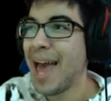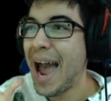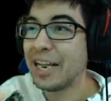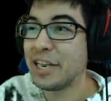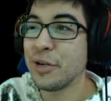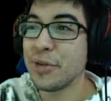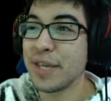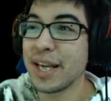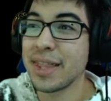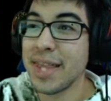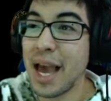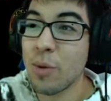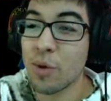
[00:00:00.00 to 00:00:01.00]
I do
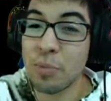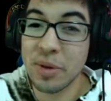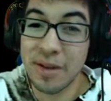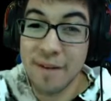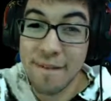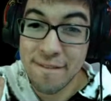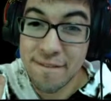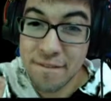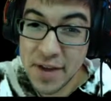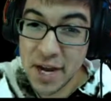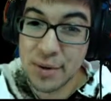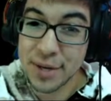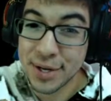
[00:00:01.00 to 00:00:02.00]
think that would be
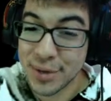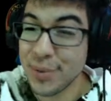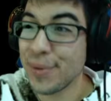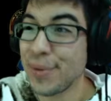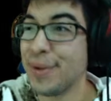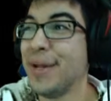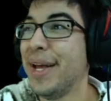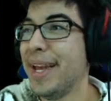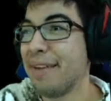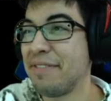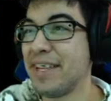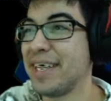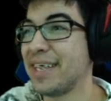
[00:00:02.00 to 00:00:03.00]
very cool
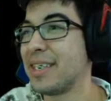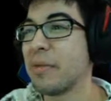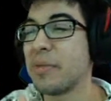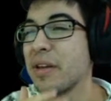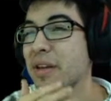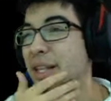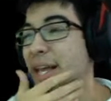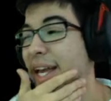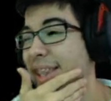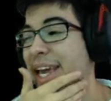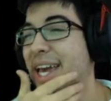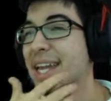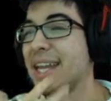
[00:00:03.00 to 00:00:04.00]
if they did something like
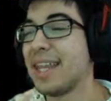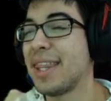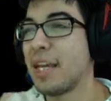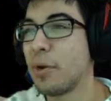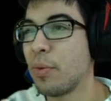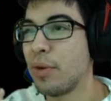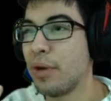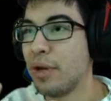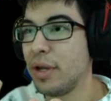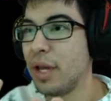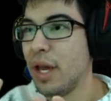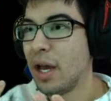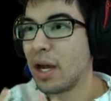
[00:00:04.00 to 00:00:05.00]
that. And I think it
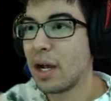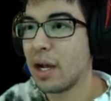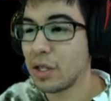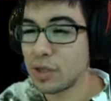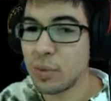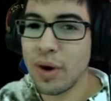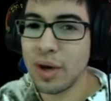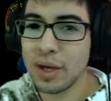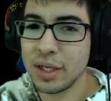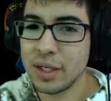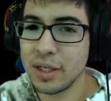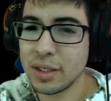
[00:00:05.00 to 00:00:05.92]
would a uh,